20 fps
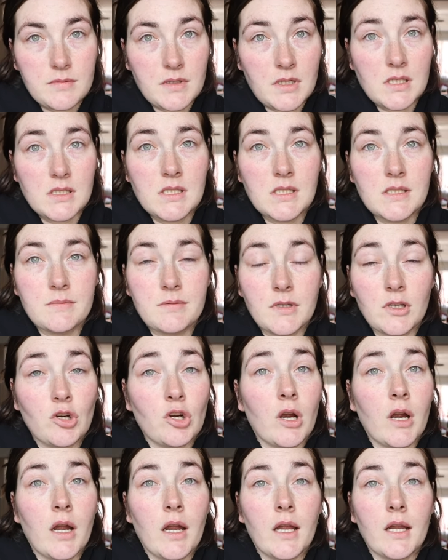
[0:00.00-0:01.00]
because he's been
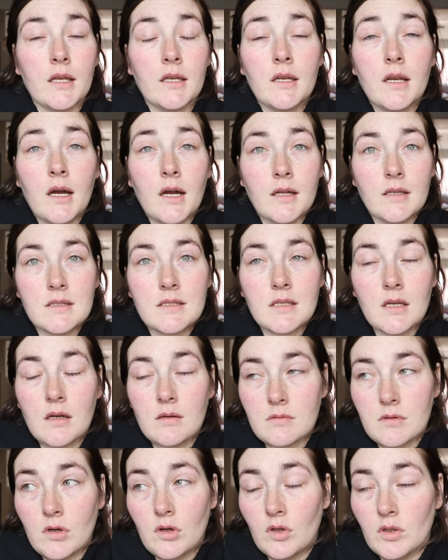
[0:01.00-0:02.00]
crying
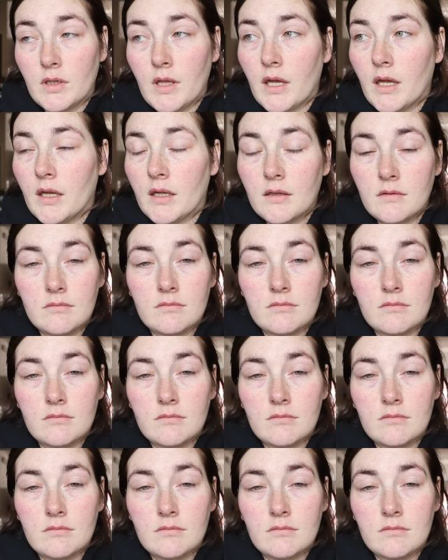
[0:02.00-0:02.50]
non-stop all day.